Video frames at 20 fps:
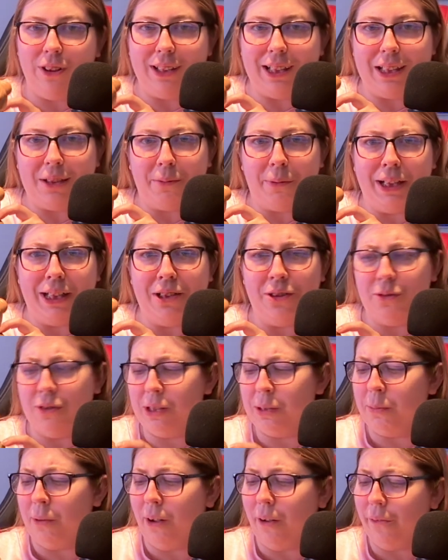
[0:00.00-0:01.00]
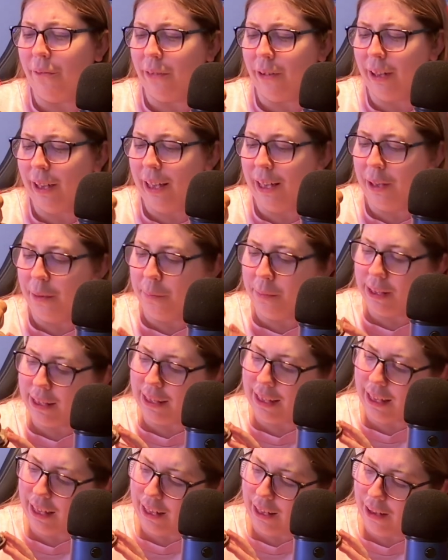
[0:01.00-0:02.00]
that's way too small for him is
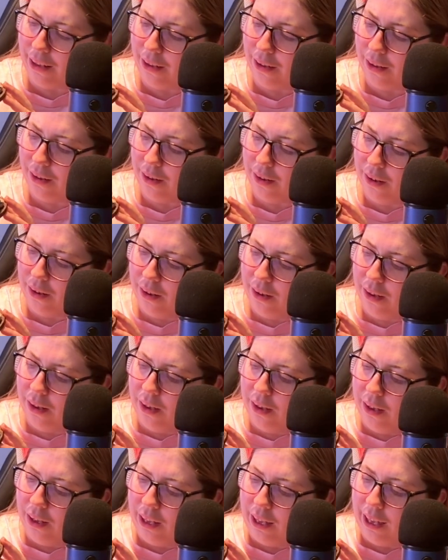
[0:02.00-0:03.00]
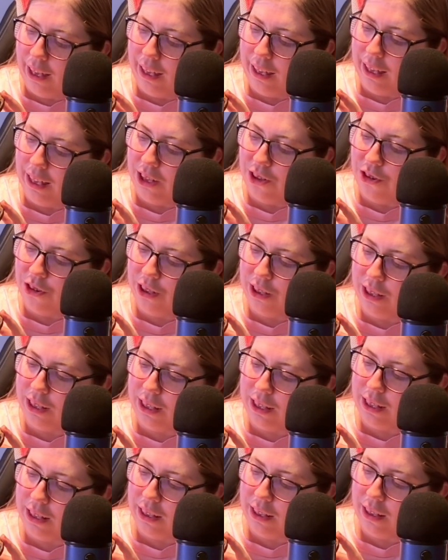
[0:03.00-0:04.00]
there. And it's
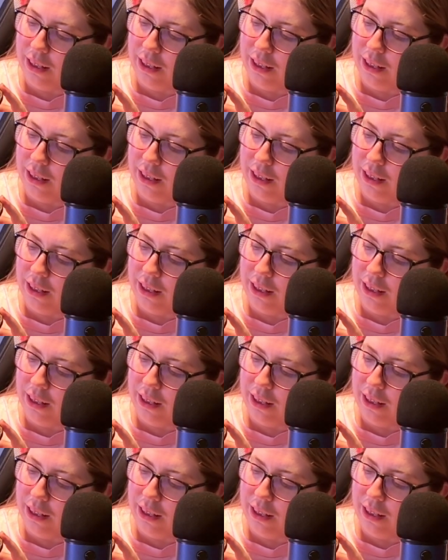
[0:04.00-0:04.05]
just